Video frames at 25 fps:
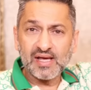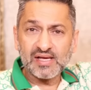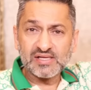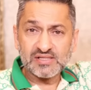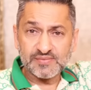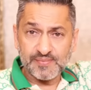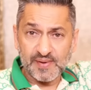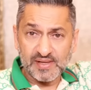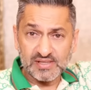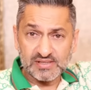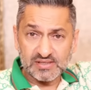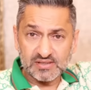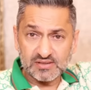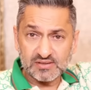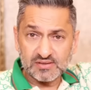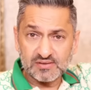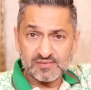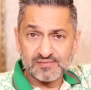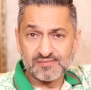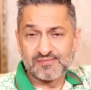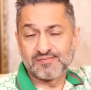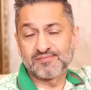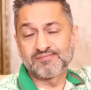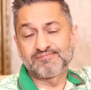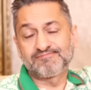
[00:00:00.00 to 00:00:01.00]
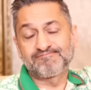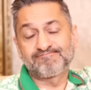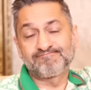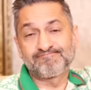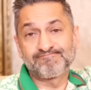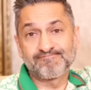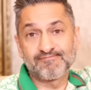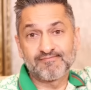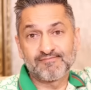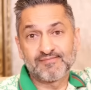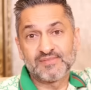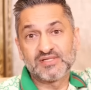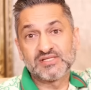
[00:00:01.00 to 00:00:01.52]
expenses.
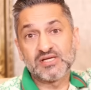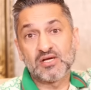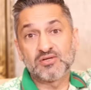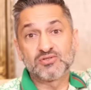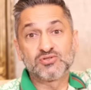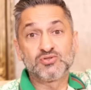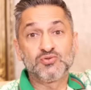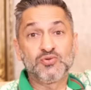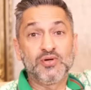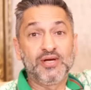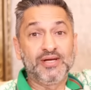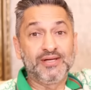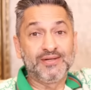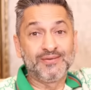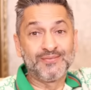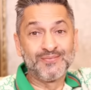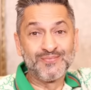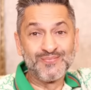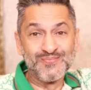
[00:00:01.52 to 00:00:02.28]
Sounds weird.